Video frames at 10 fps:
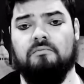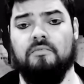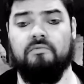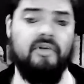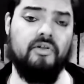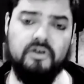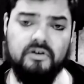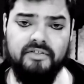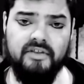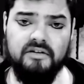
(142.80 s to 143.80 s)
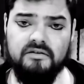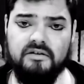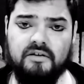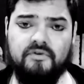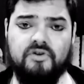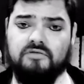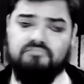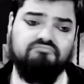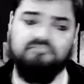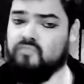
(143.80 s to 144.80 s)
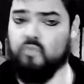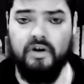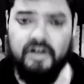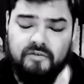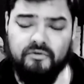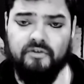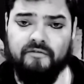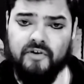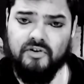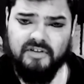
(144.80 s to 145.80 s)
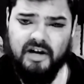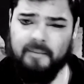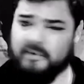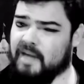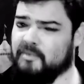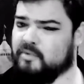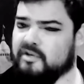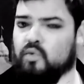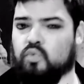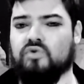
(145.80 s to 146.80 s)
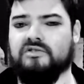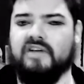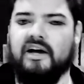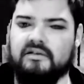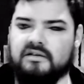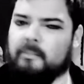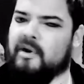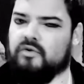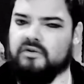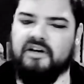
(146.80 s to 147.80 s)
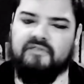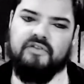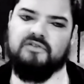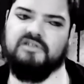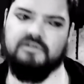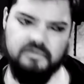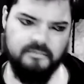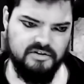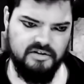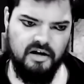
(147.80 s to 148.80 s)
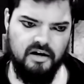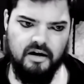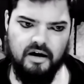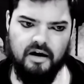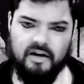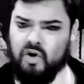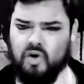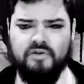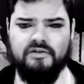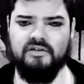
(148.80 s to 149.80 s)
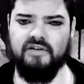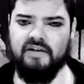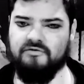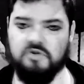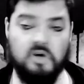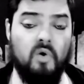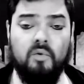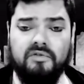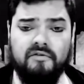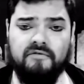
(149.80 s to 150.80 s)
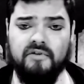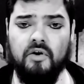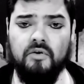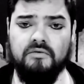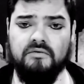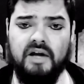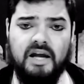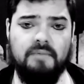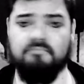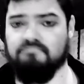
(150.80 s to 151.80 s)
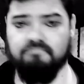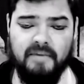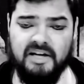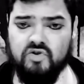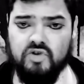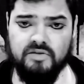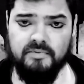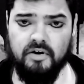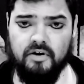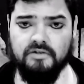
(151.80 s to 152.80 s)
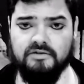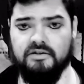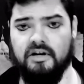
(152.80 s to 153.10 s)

Another good thing, if you're running it for the first time, the game's pretty rules light compared to a lot of other systems. It encourages a lot of just going with the flow and making judgment calls.